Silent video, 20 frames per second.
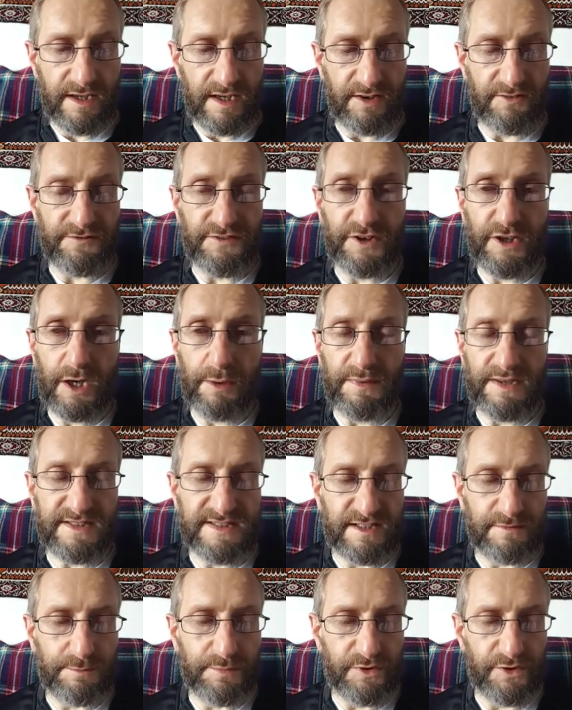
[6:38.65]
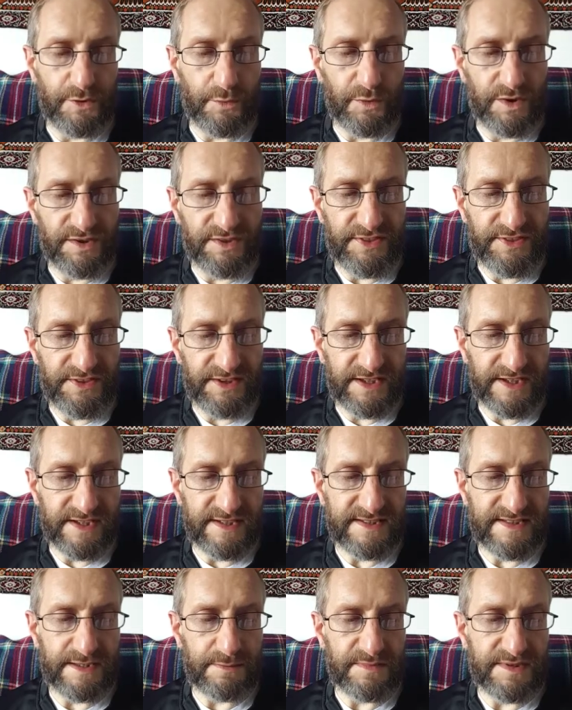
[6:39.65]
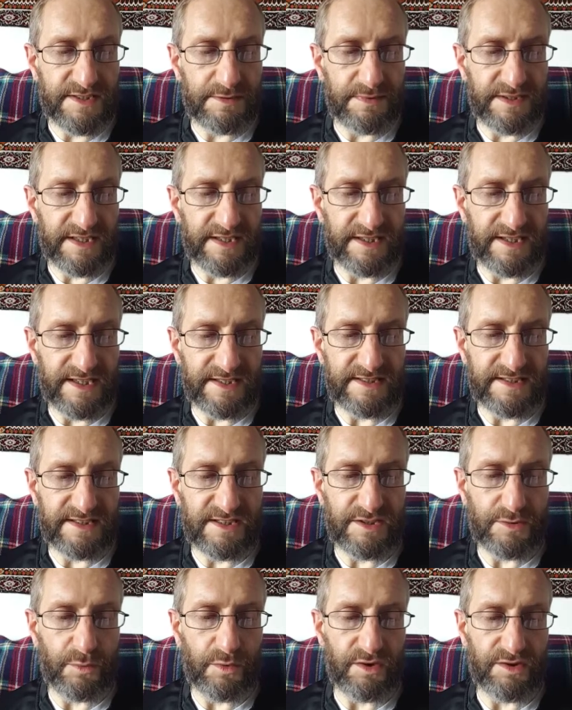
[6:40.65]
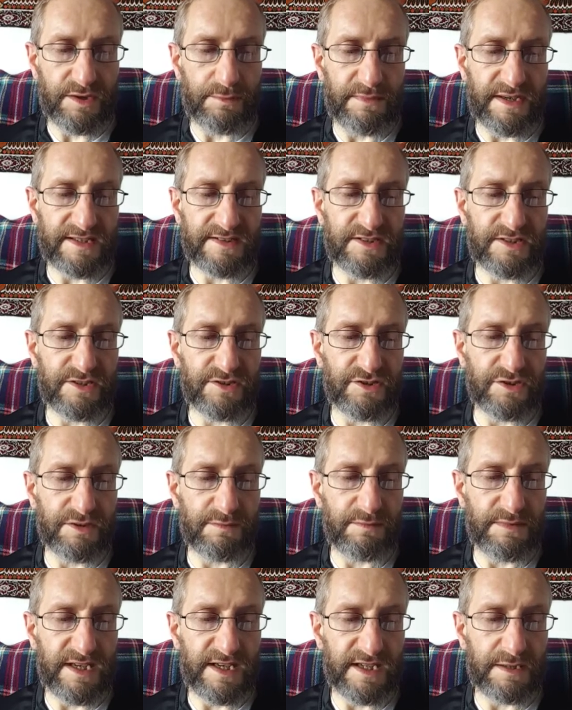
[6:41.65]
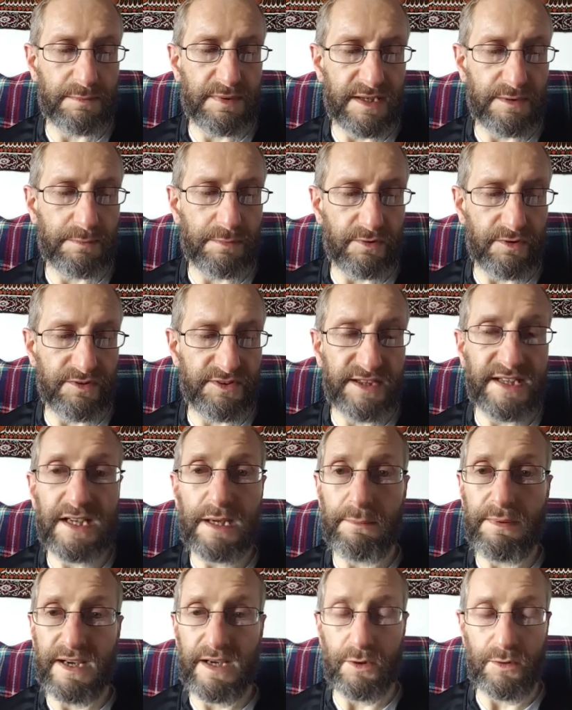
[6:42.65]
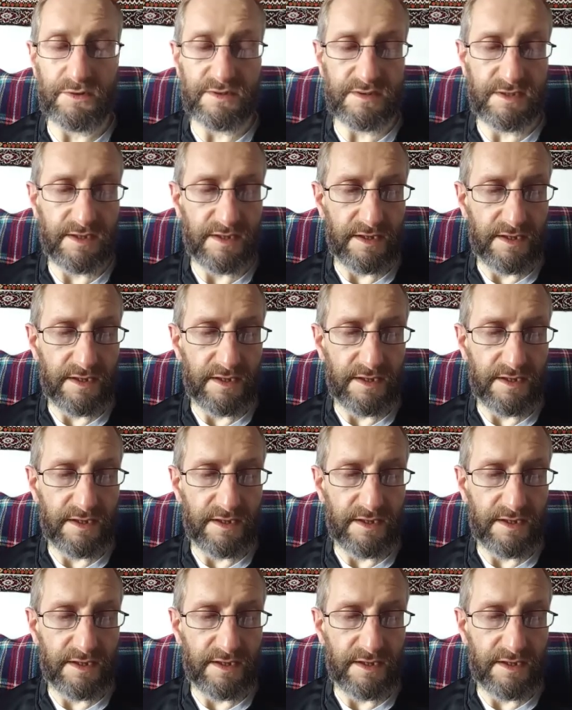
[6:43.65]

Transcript: And for comments, I put the word think seems to be connected to what the mask should make people think about.